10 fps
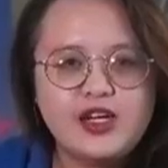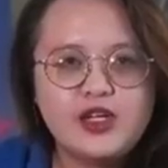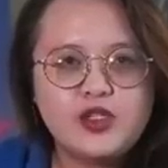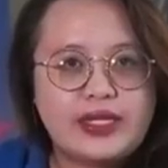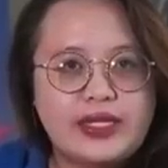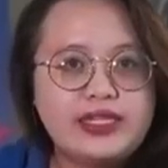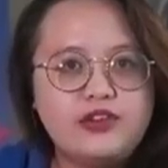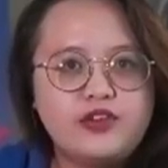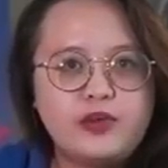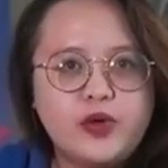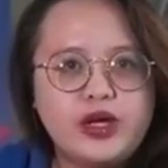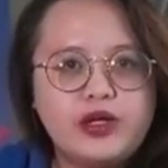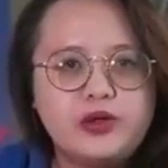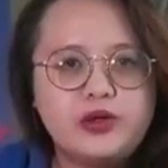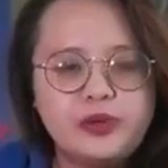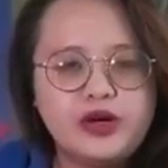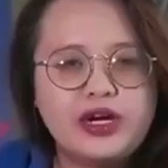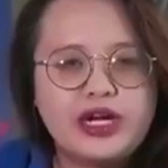20 from Kuala Lumpur and